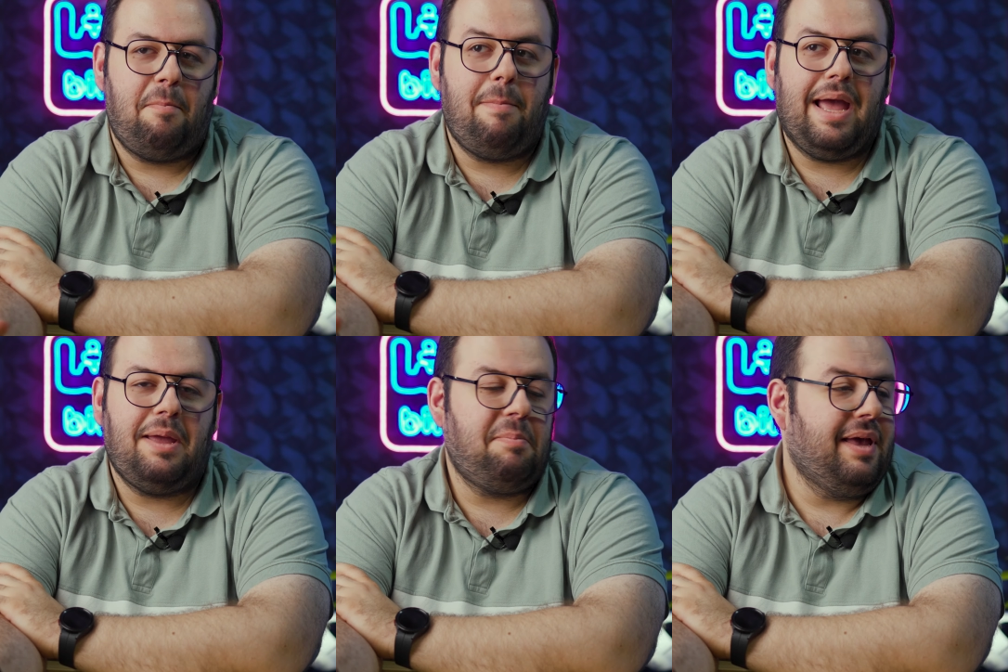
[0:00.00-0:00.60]

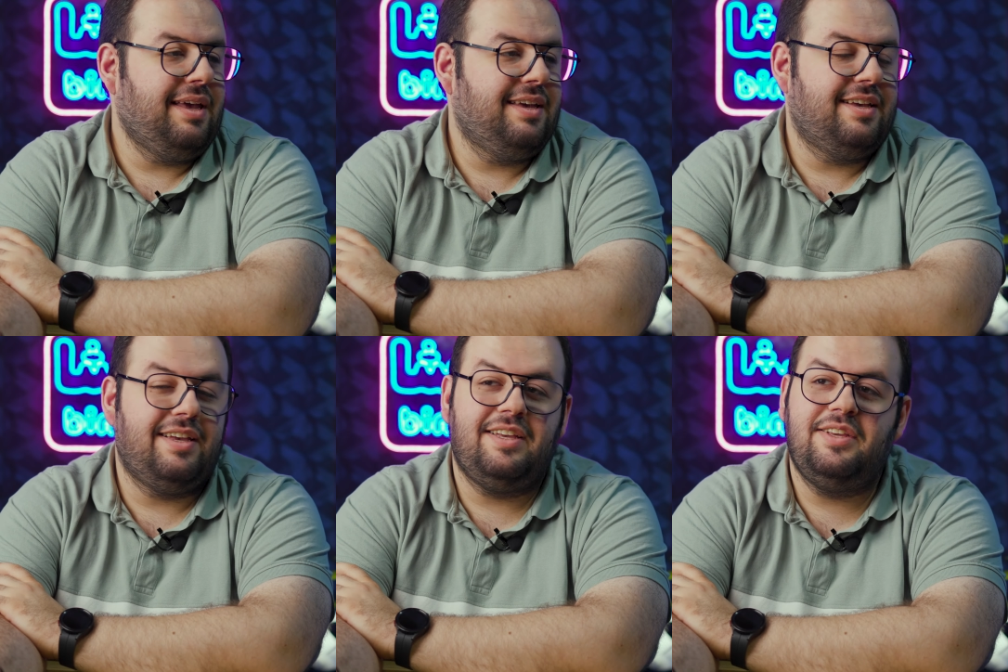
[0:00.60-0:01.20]
Bang
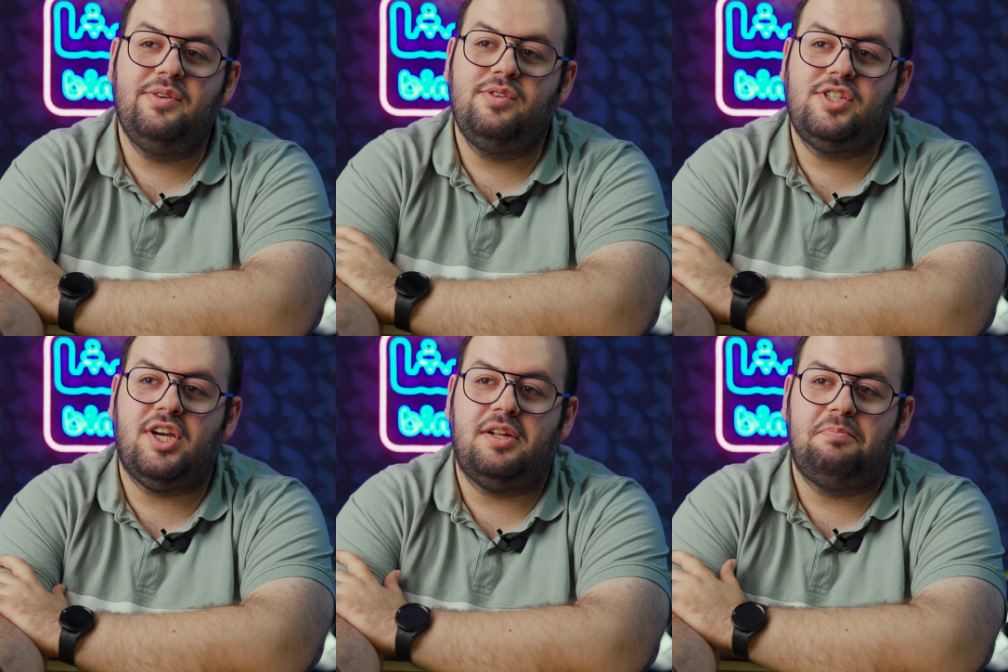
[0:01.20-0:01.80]
bang, you
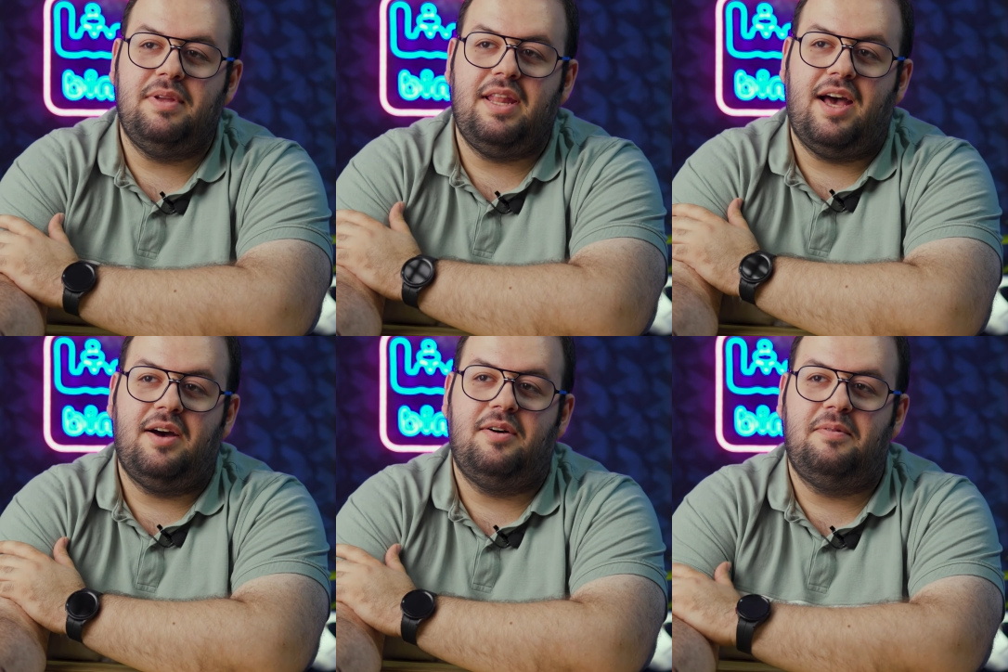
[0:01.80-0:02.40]
shot me
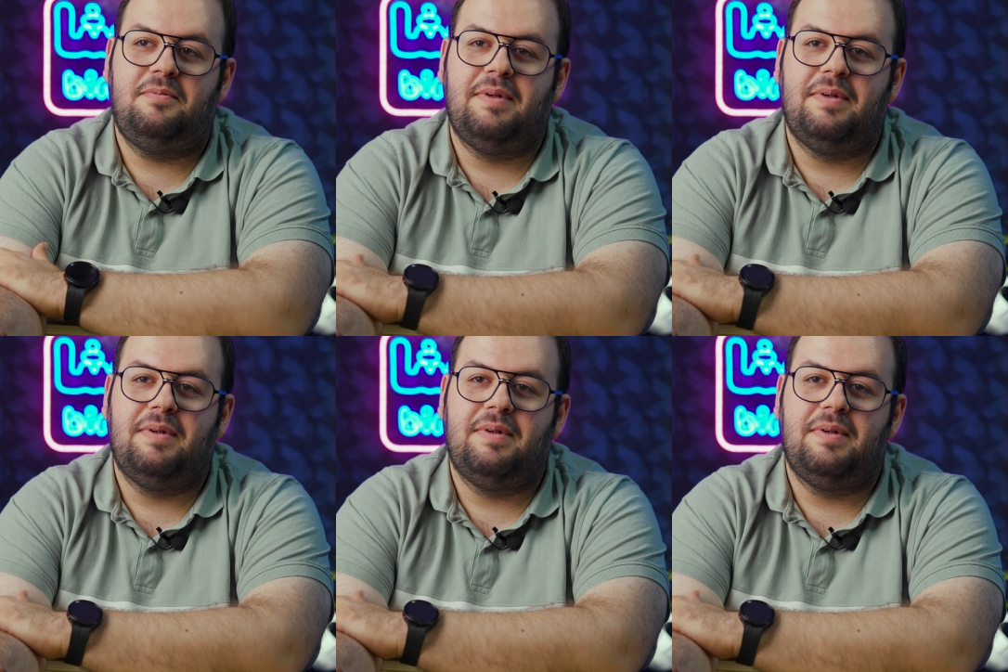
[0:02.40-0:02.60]
down.